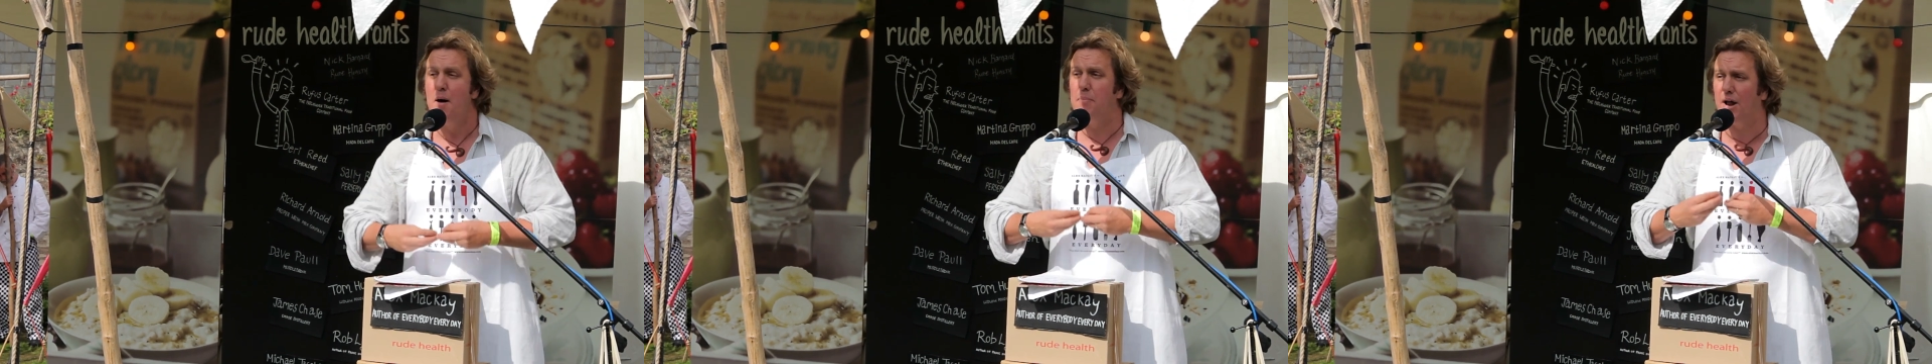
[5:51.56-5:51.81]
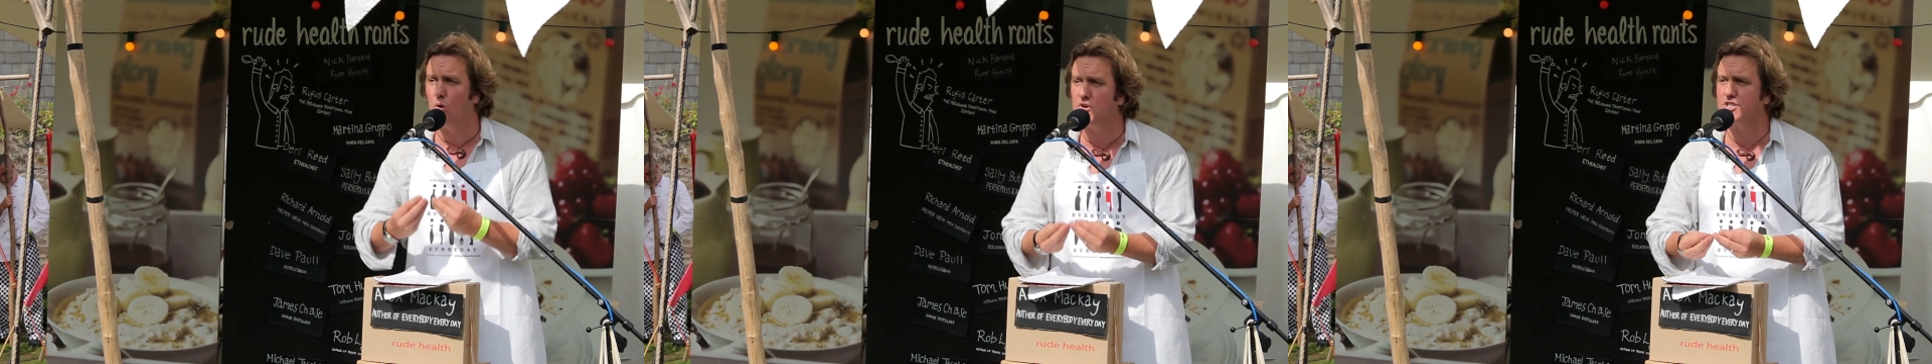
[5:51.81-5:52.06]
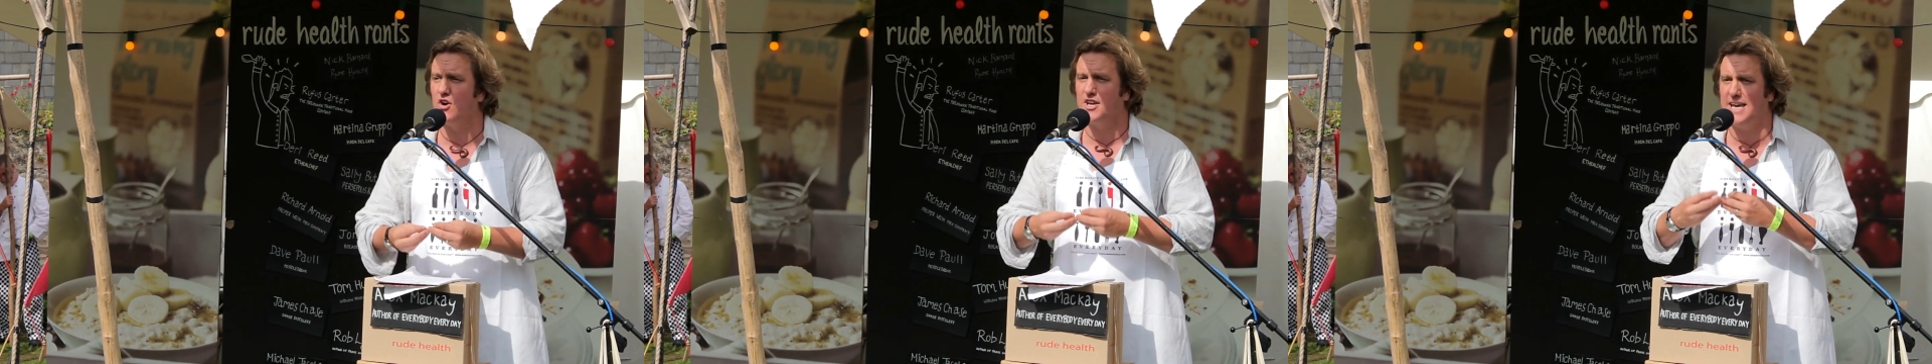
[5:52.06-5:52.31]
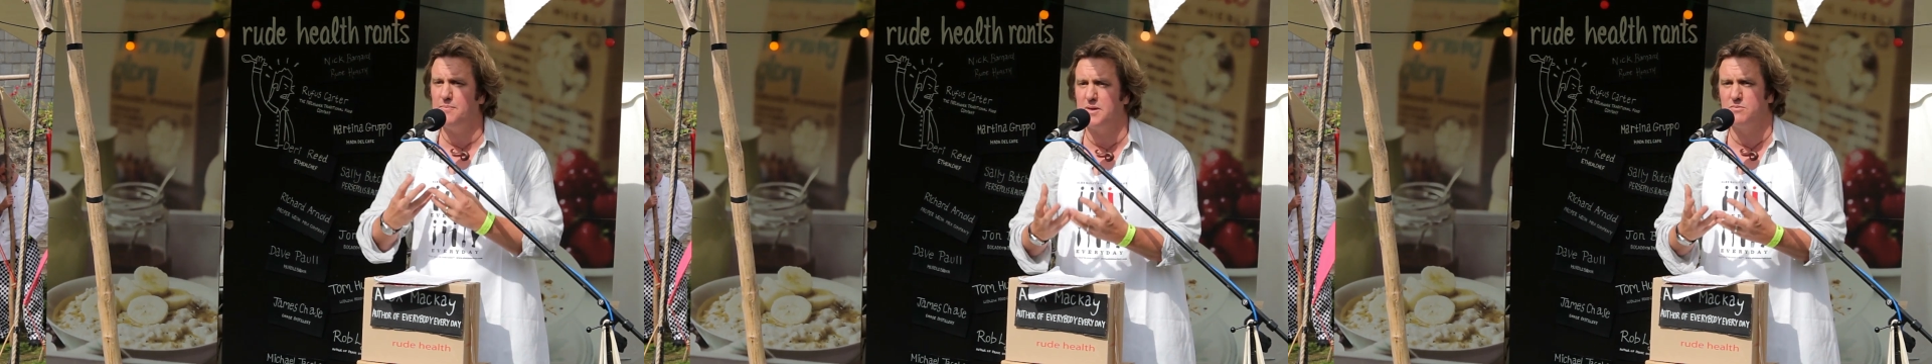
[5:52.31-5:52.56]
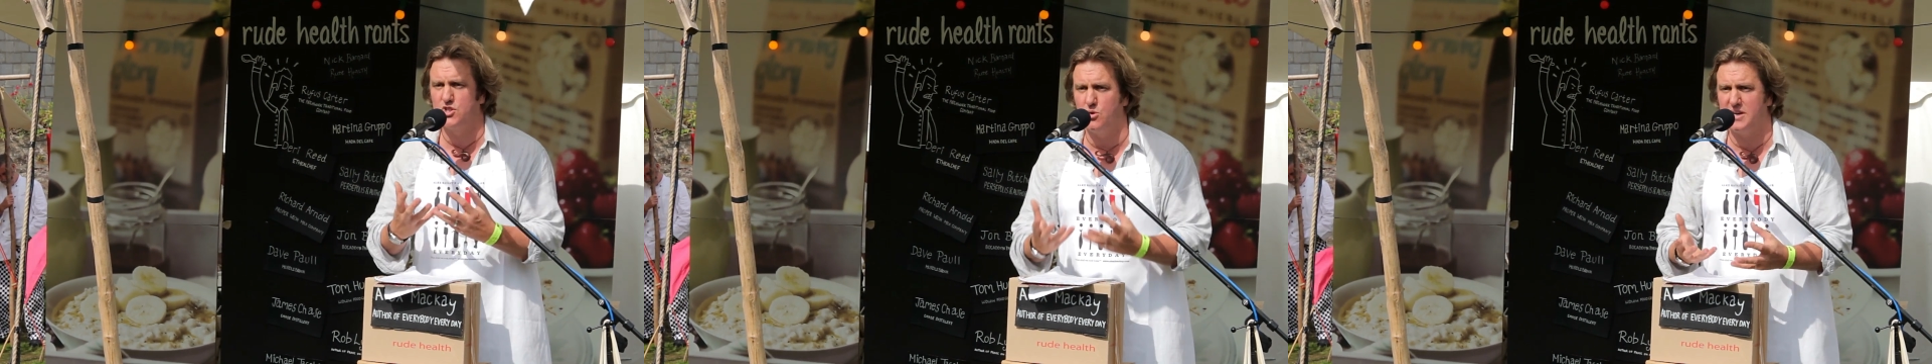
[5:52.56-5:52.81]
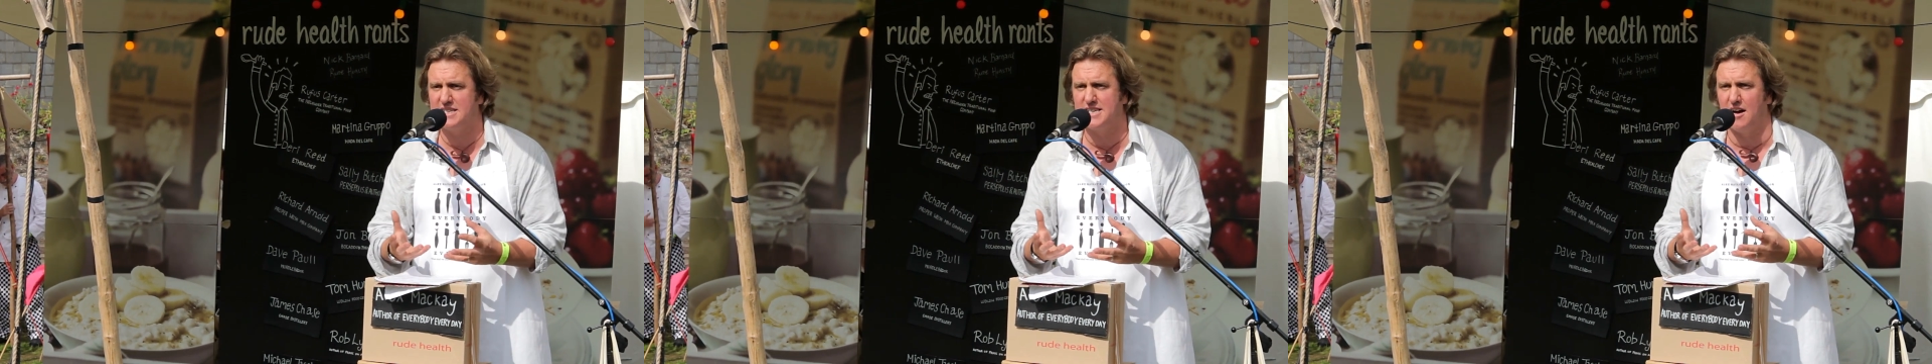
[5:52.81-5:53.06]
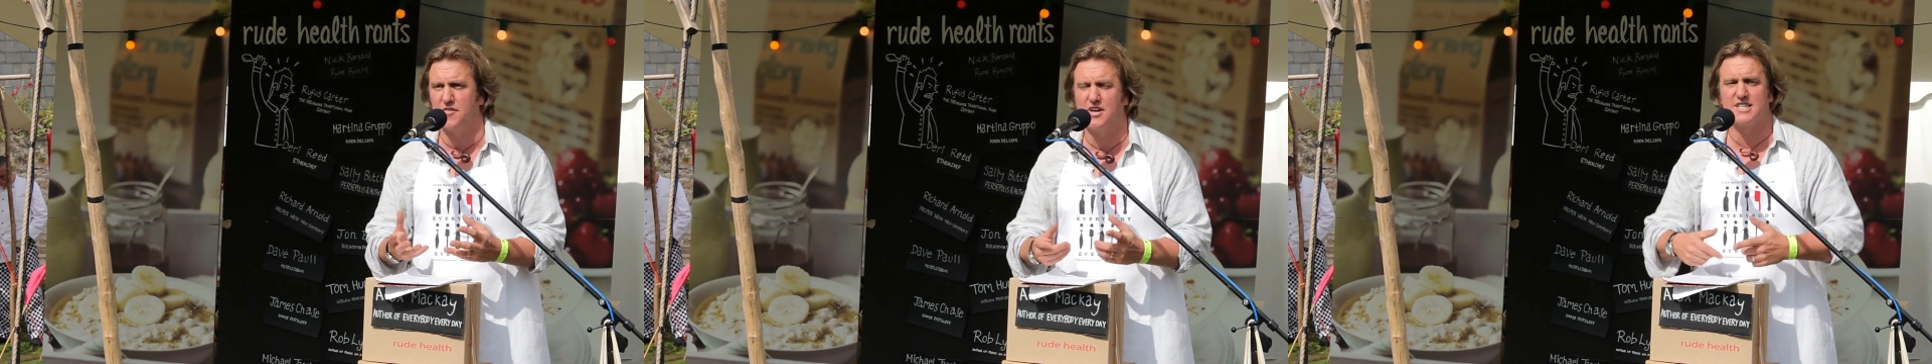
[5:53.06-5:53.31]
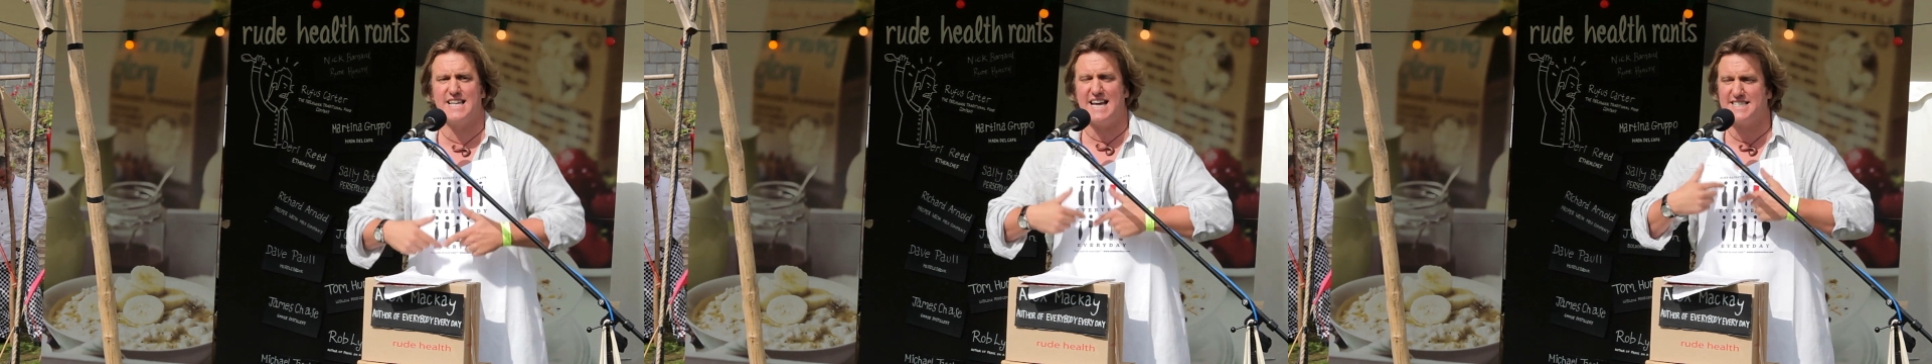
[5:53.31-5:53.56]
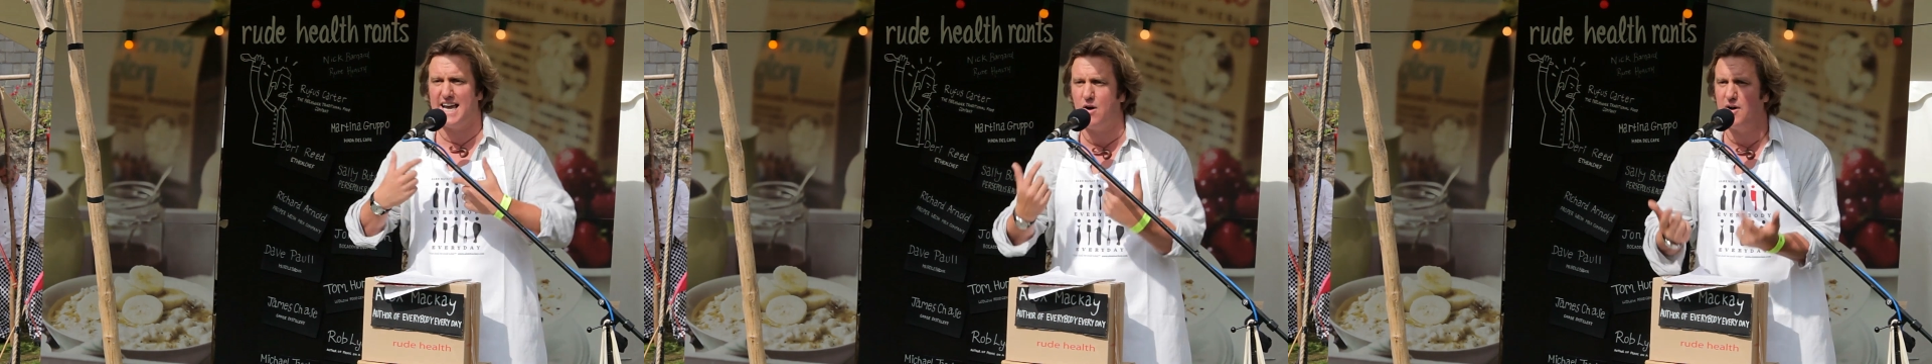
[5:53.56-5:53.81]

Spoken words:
But also keep them doing stuff, because that's how